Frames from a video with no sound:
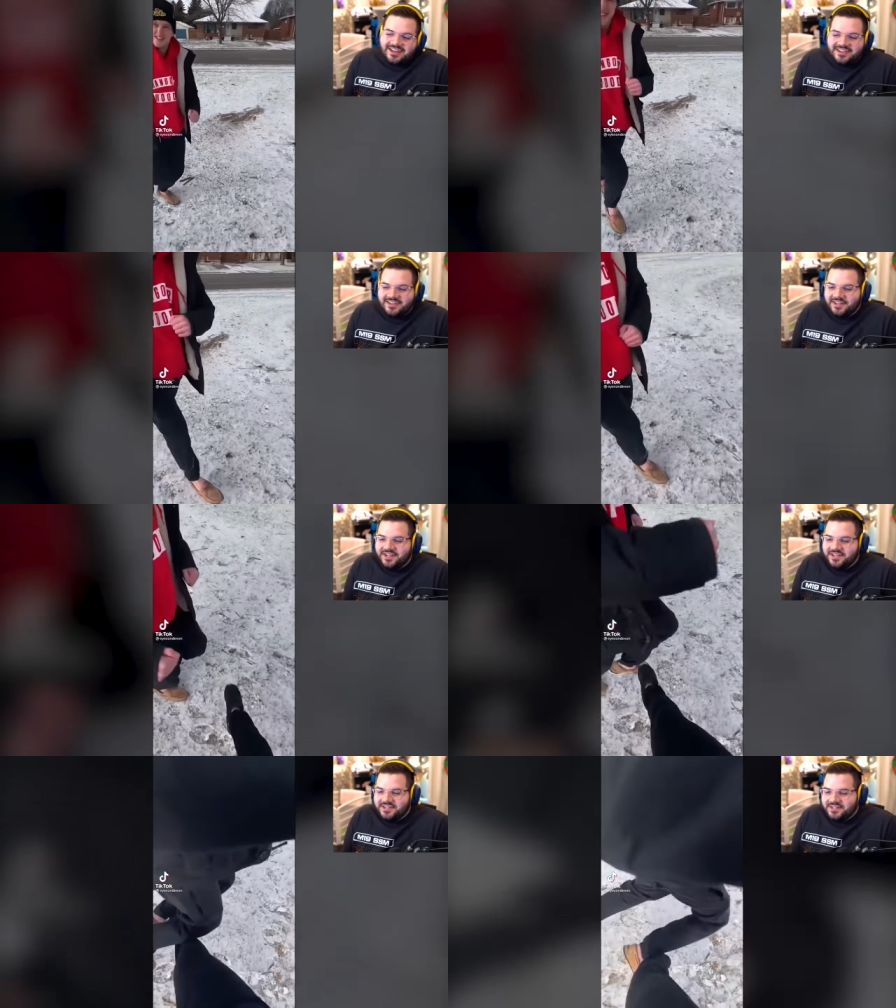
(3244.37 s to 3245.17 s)
take
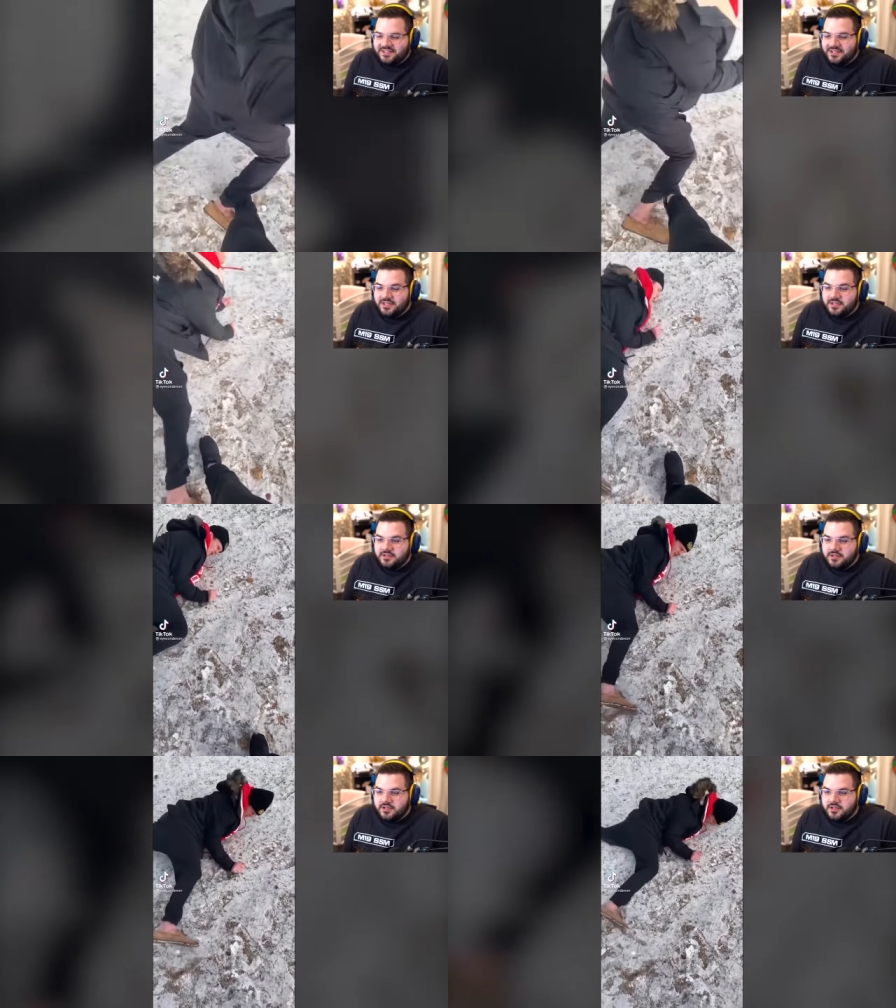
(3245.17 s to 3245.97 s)
care. Oh!
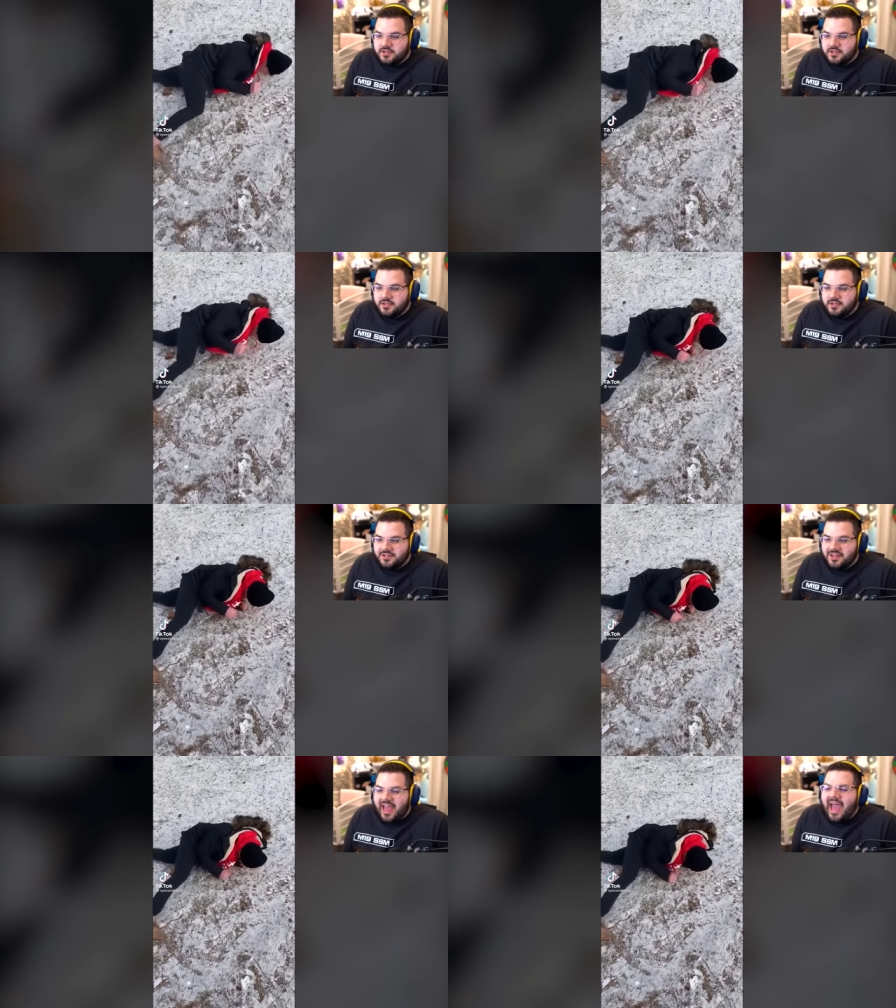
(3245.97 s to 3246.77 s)

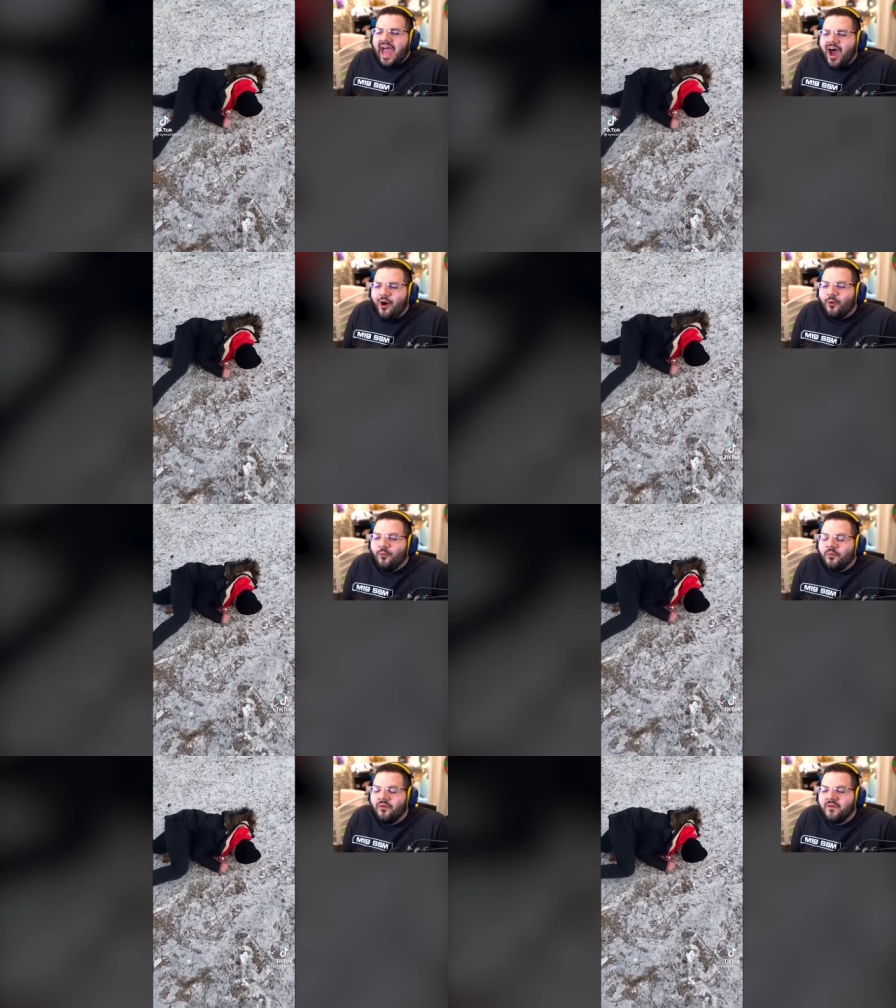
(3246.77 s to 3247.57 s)

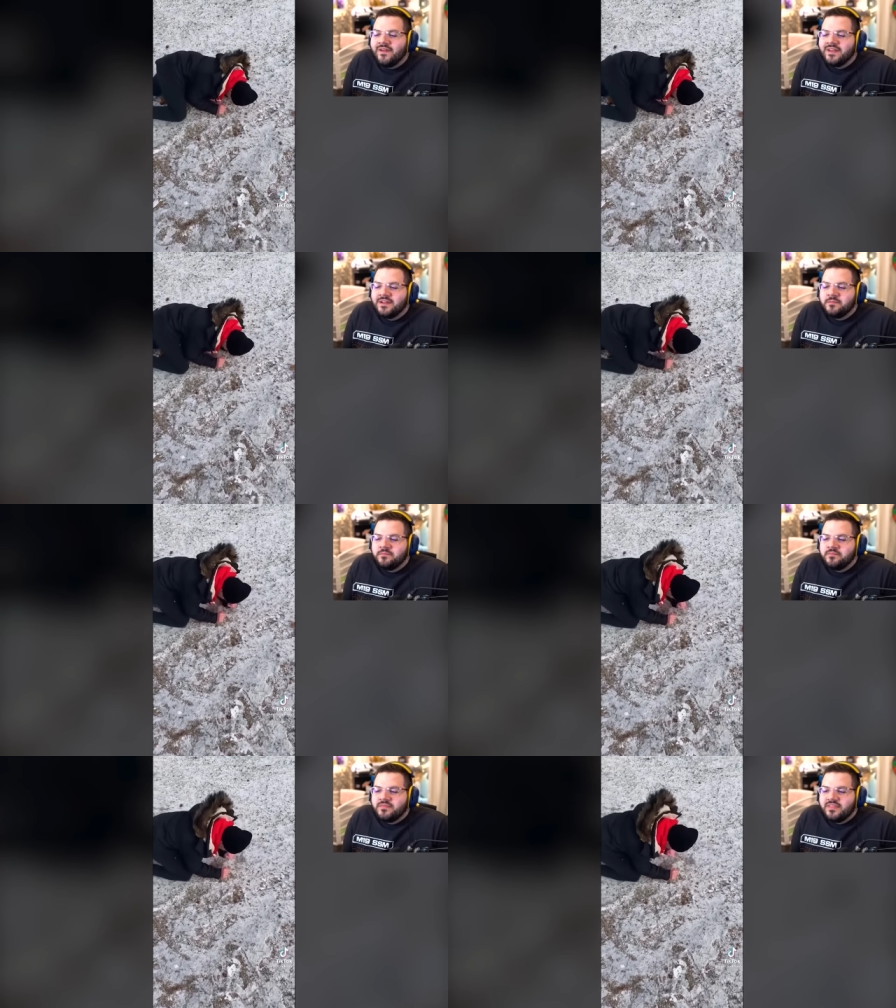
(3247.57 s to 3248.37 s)
Ow.
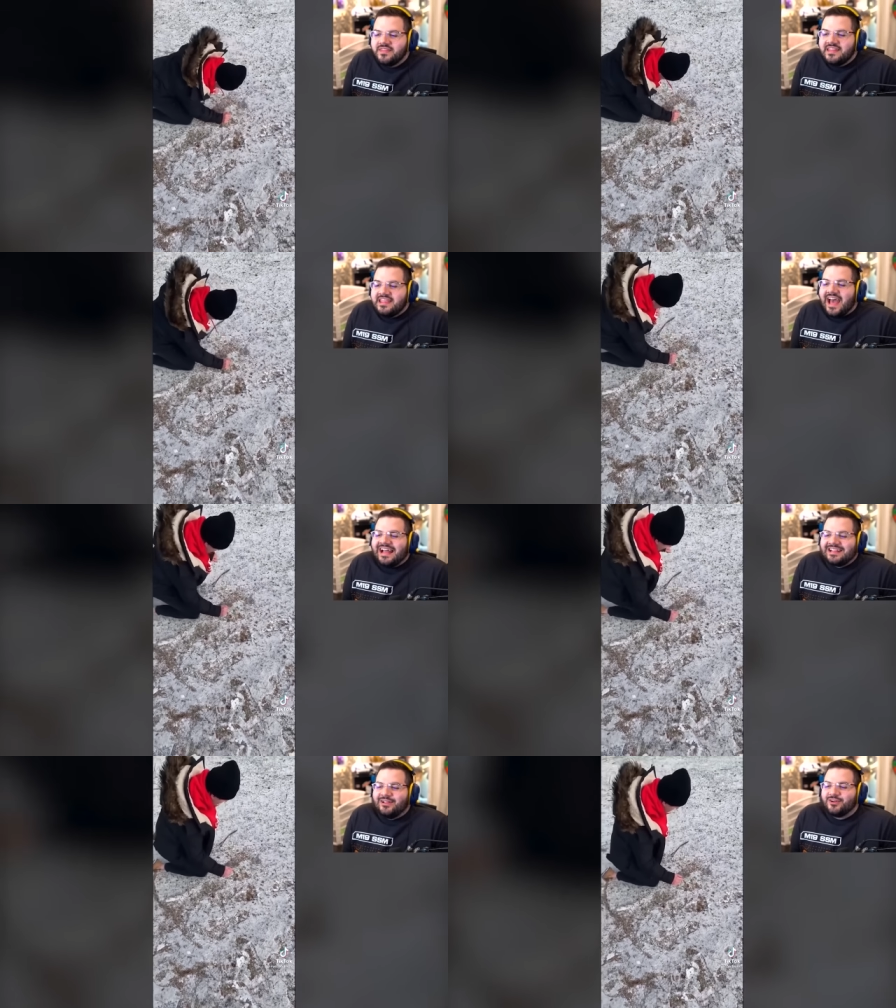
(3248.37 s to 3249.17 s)

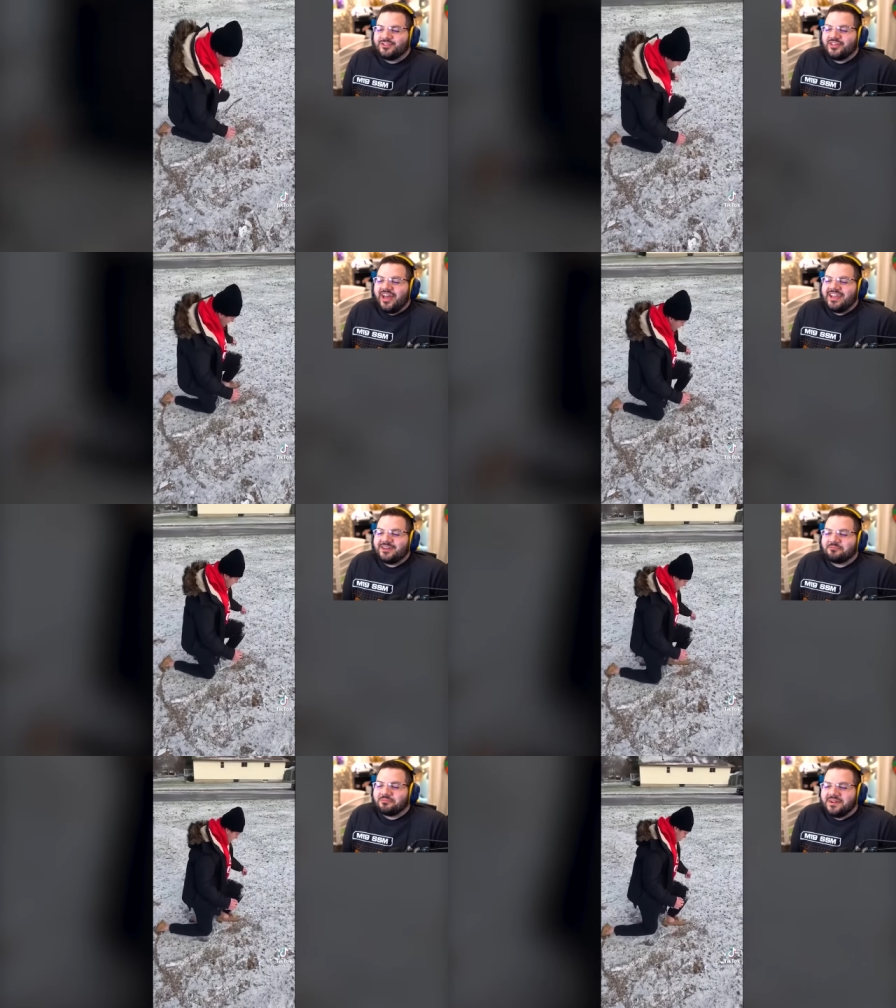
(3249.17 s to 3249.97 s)
That looks like
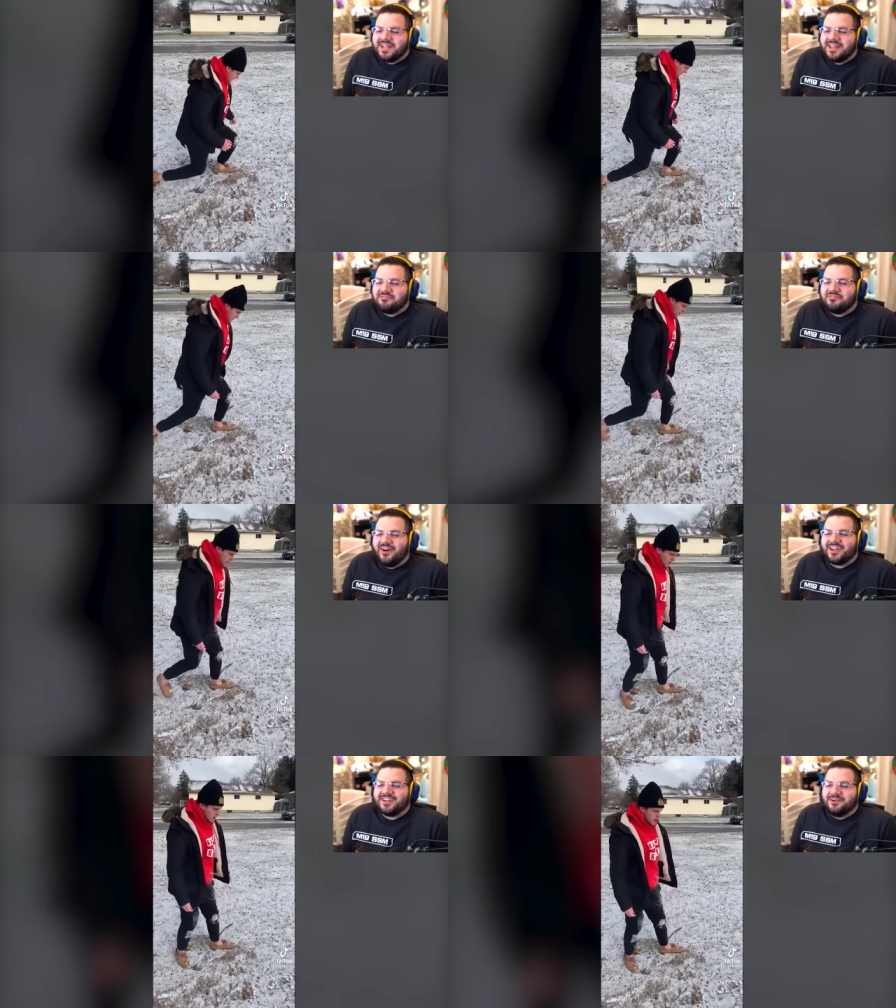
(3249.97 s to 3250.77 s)
it really
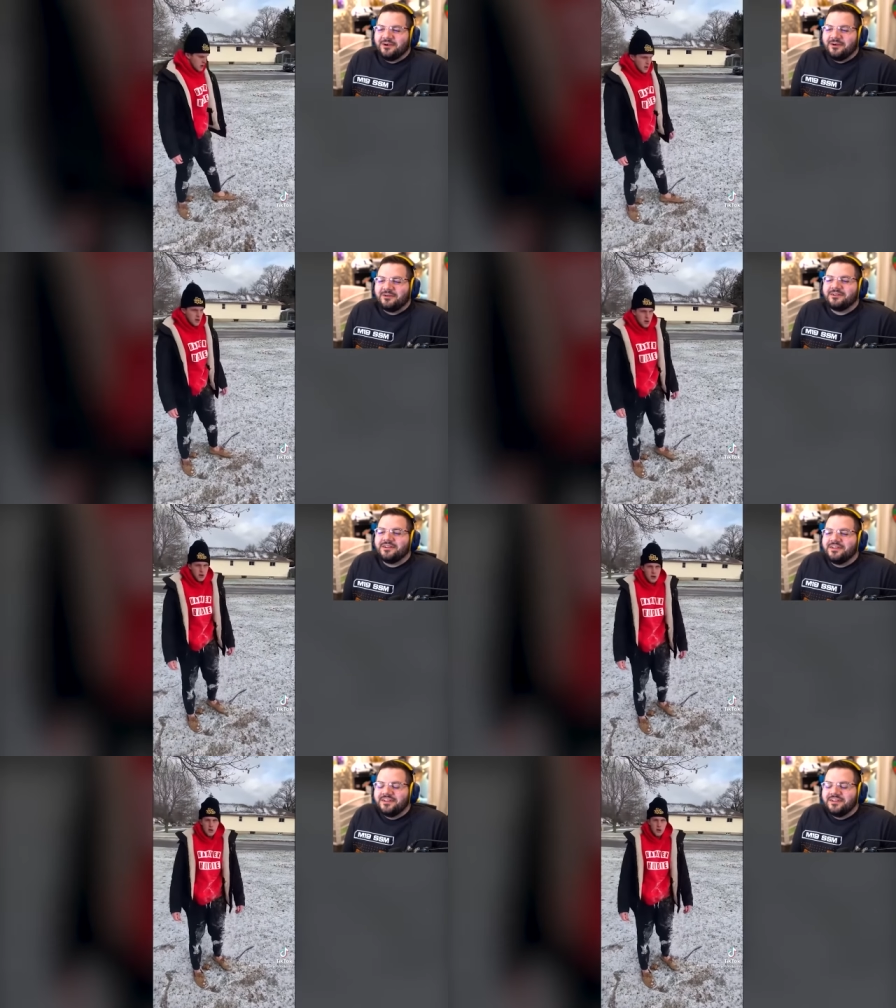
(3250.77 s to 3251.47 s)
fucking hurt.